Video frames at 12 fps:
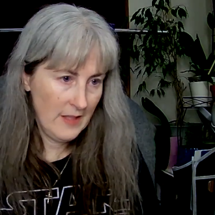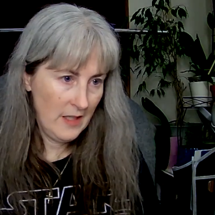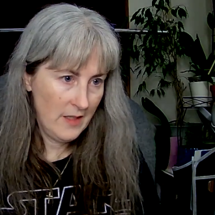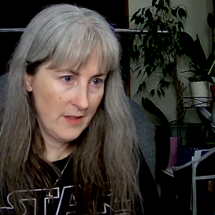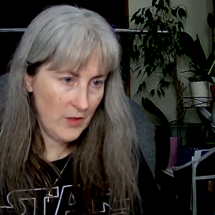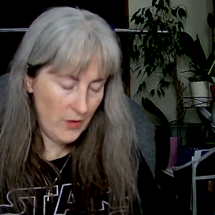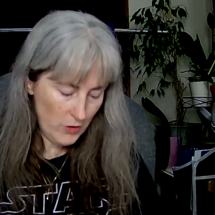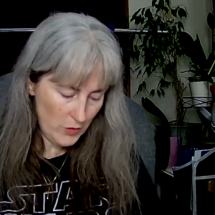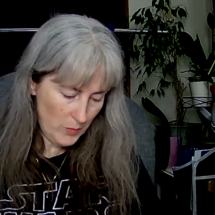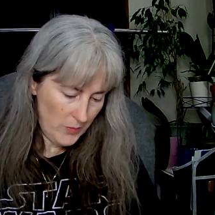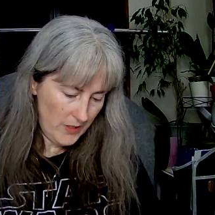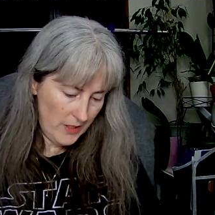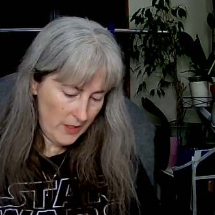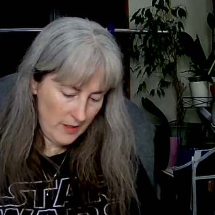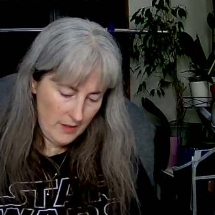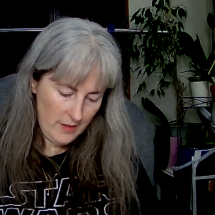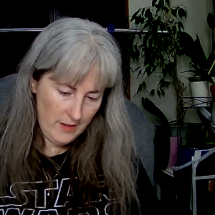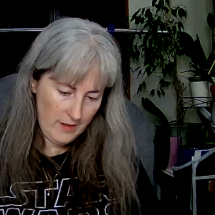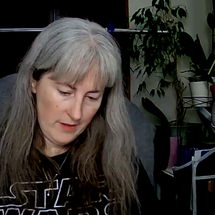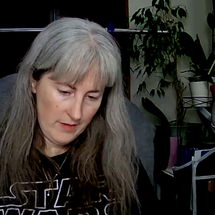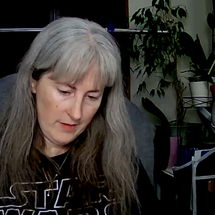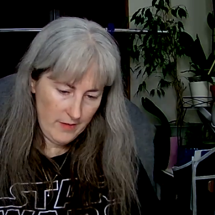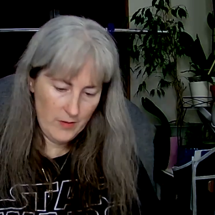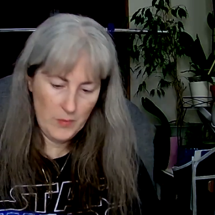So those would be
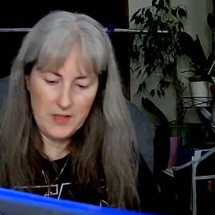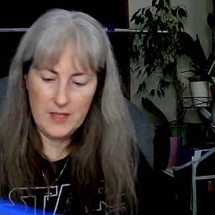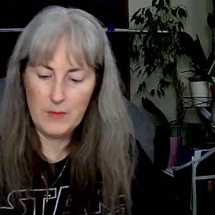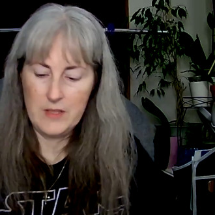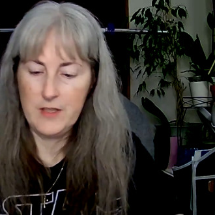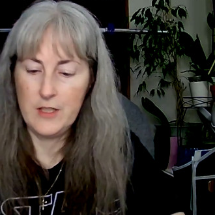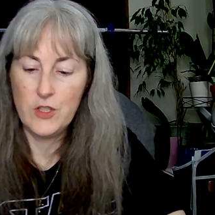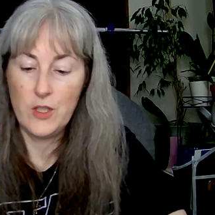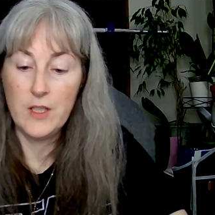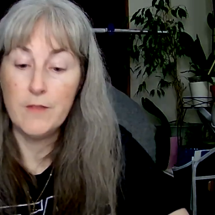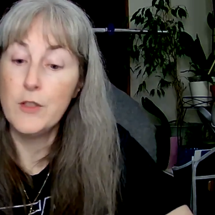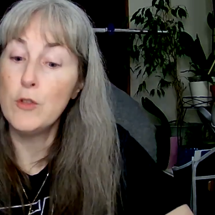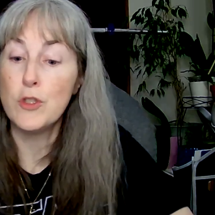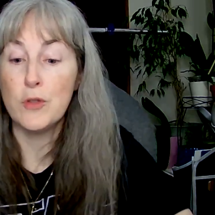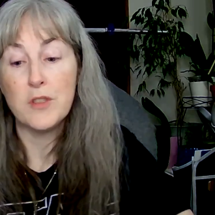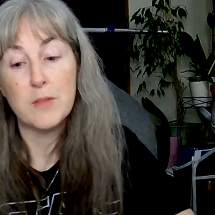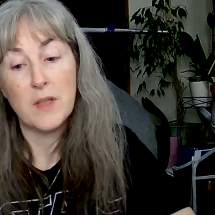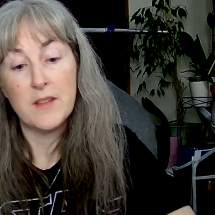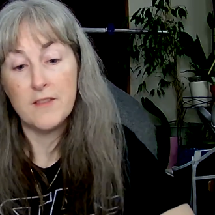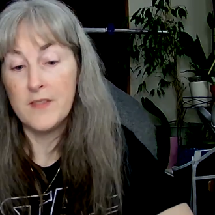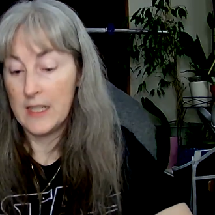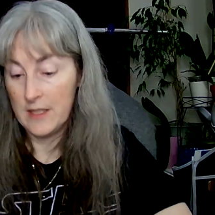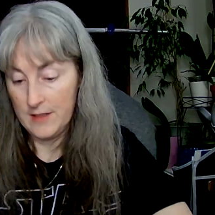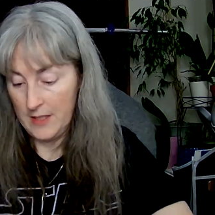the ones I would stitch on if you choose the month of
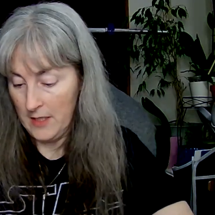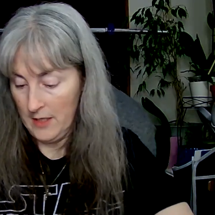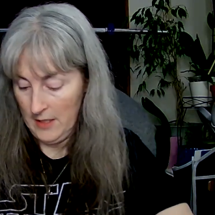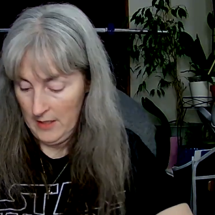fantasy.